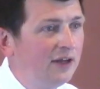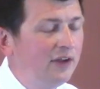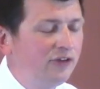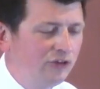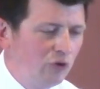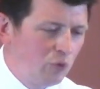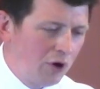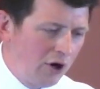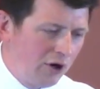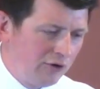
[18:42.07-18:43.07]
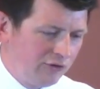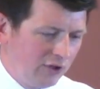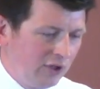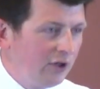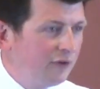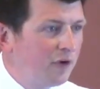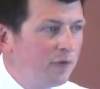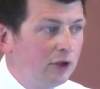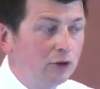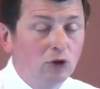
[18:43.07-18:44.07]
This is a word from
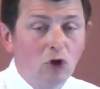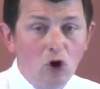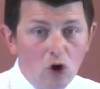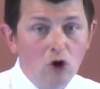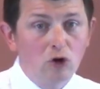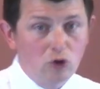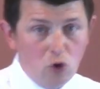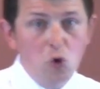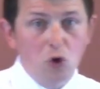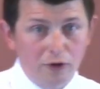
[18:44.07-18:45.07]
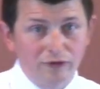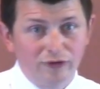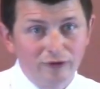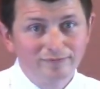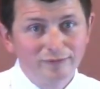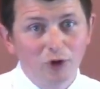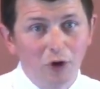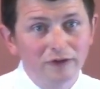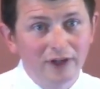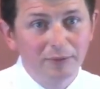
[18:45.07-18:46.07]
the law court,
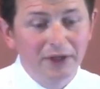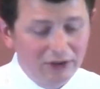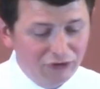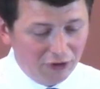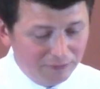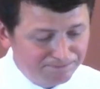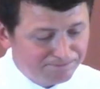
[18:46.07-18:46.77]
condemnation.